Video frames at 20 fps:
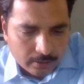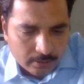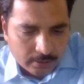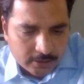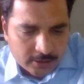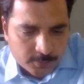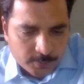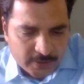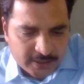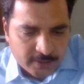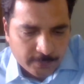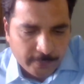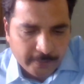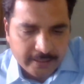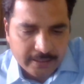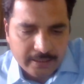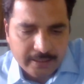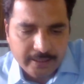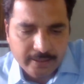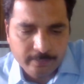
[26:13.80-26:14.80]
it's
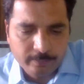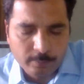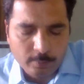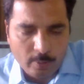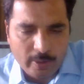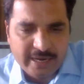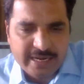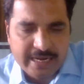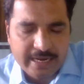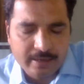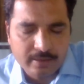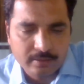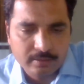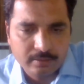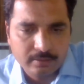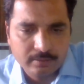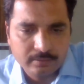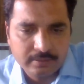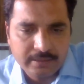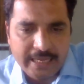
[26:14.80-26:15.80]
specifically provided,
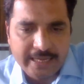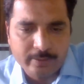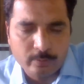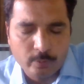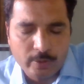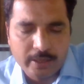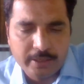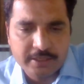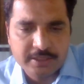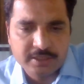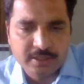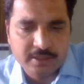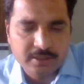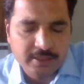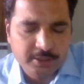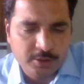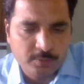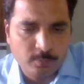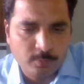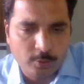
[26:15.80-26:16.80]
like we have discussed
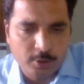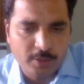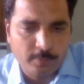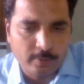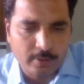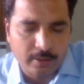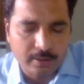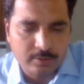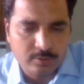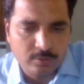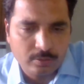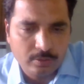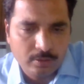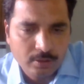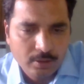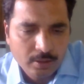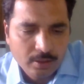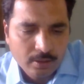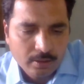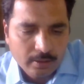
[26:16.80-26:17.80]
section 44 also,
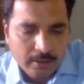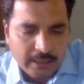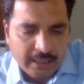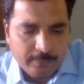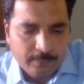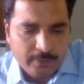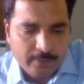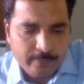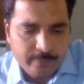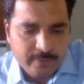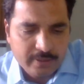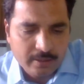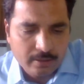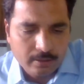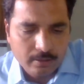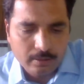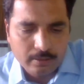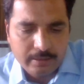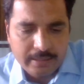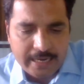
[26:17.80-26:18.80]
if
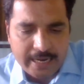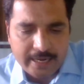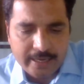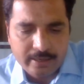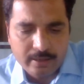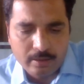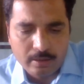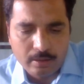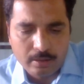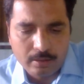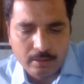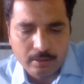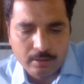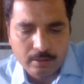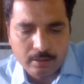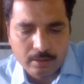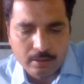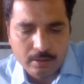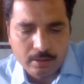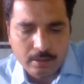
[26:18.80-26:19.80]
the land
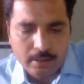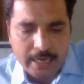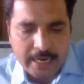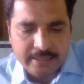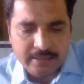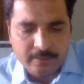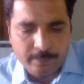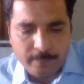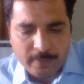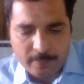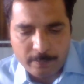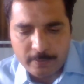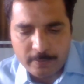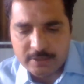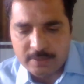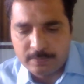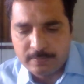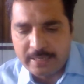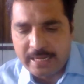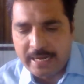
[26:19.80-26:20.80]
and the
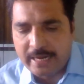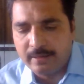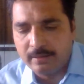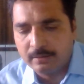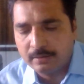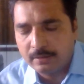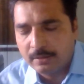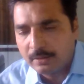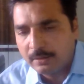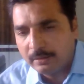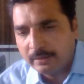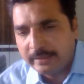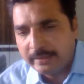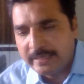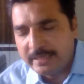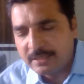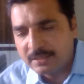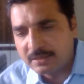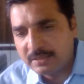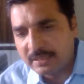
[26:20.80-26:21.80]
purpose of land
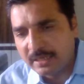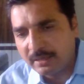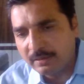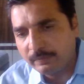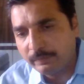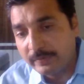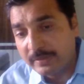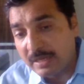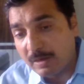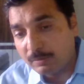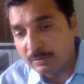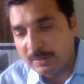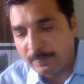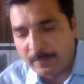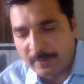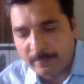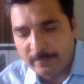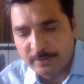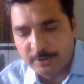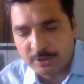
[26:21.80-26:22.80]
is done without the
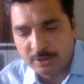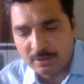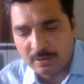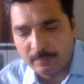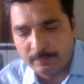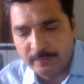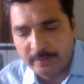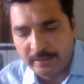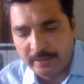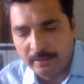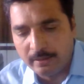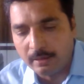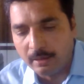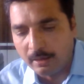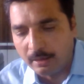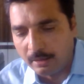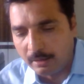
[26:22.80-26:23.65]
permission of the